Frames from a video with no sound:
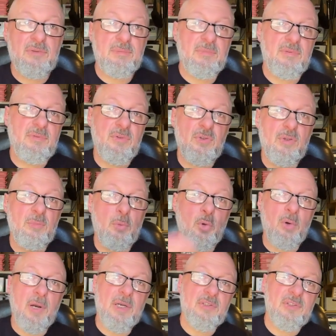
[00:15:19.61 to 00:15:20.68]
if you're doing
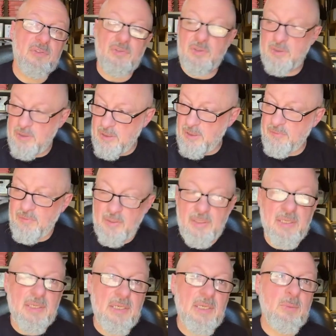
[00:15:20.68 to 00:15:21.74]
more etches, you can leave it in
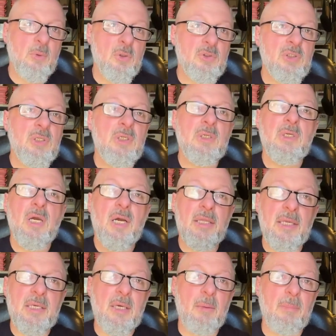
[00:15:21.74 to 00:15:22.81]
that clean wash, and
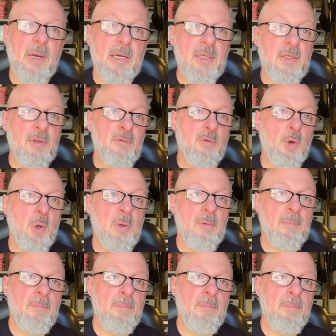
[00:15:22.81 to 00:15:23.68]
then come back and you've got,